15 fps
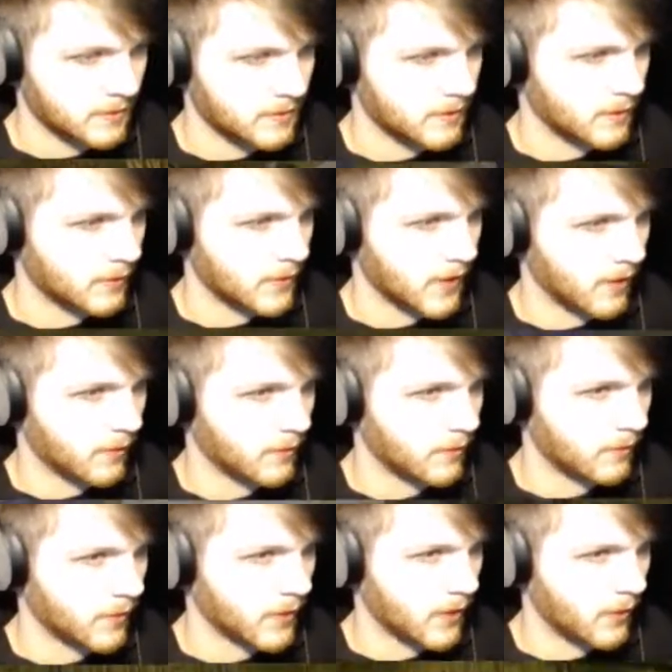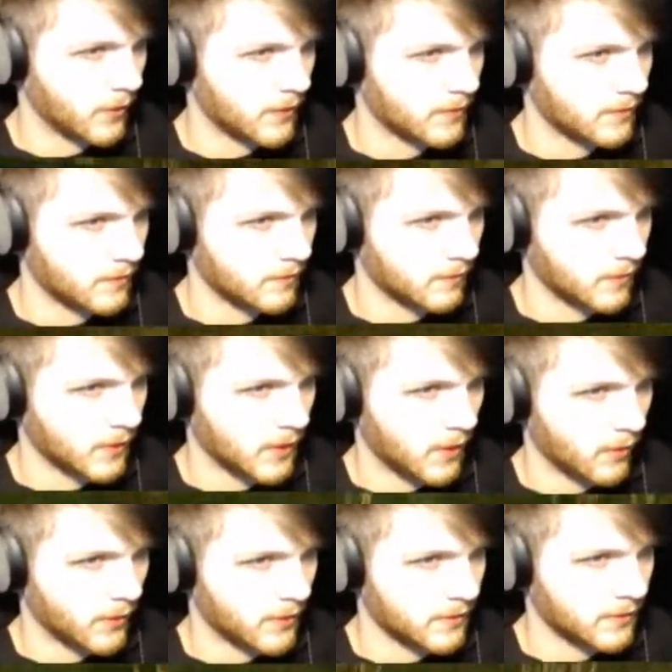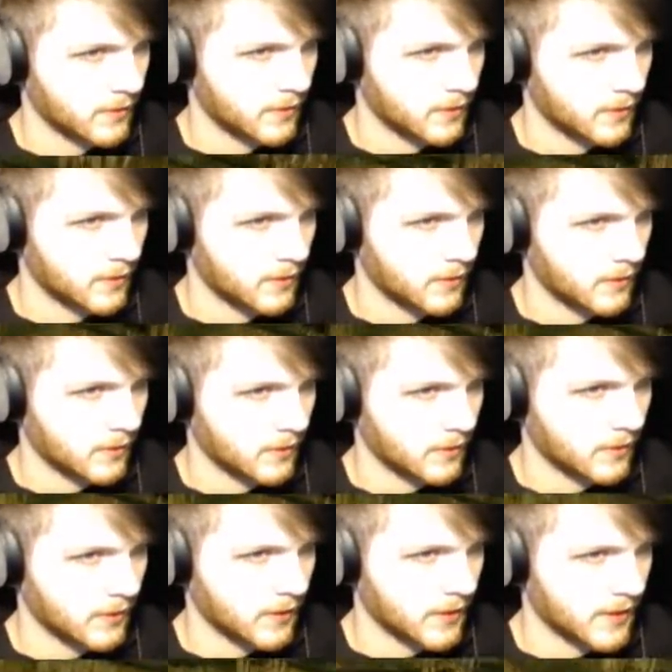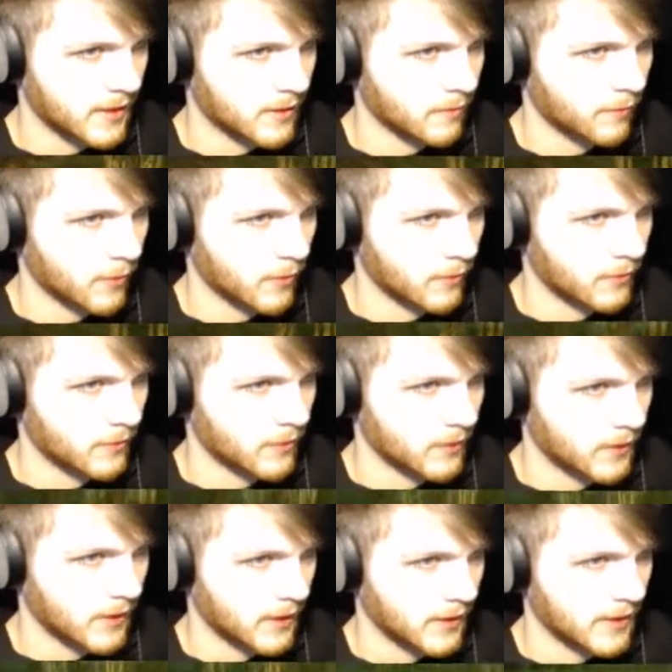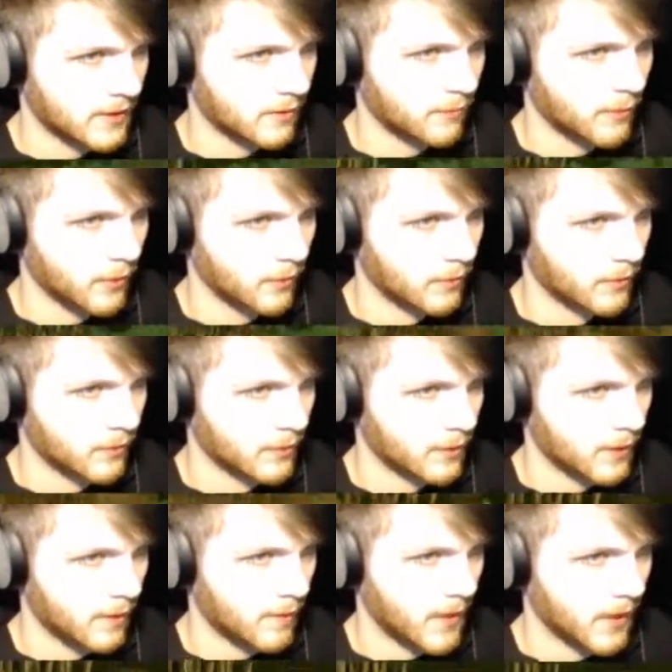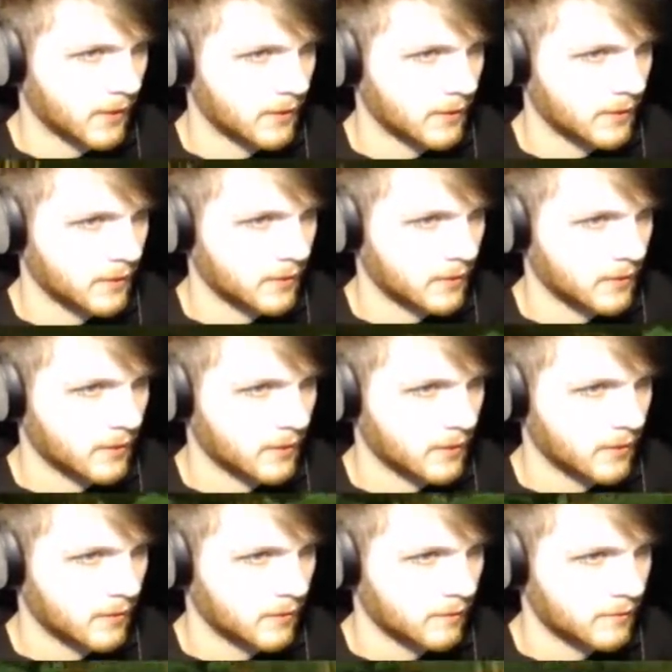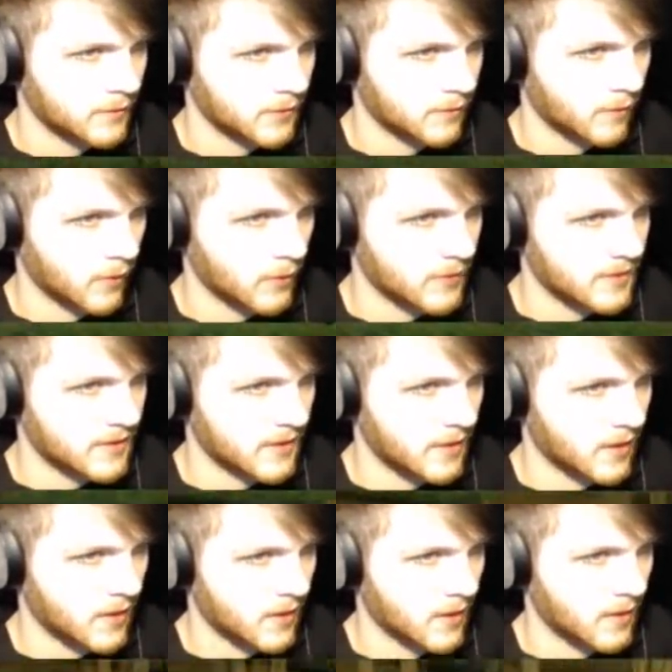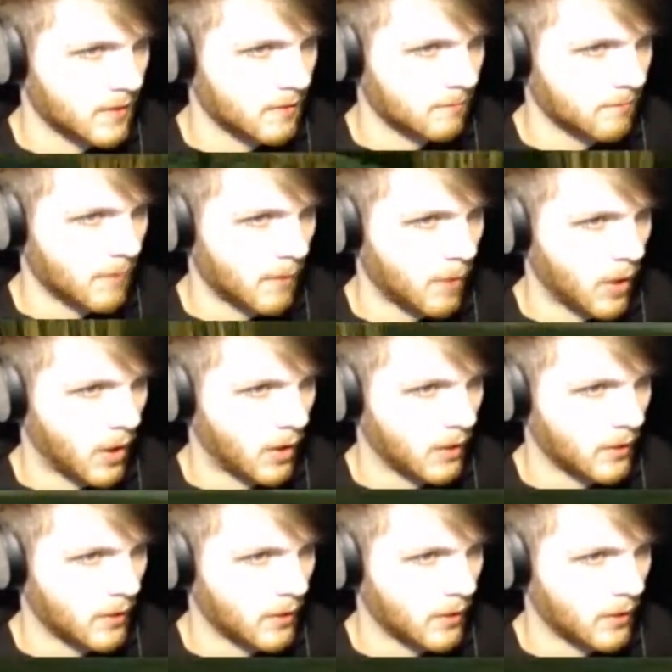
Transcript: There we go. We're going. We're going. Gonna get the fruit. Gonna get the fruit. Come on. Just focusing on my ball.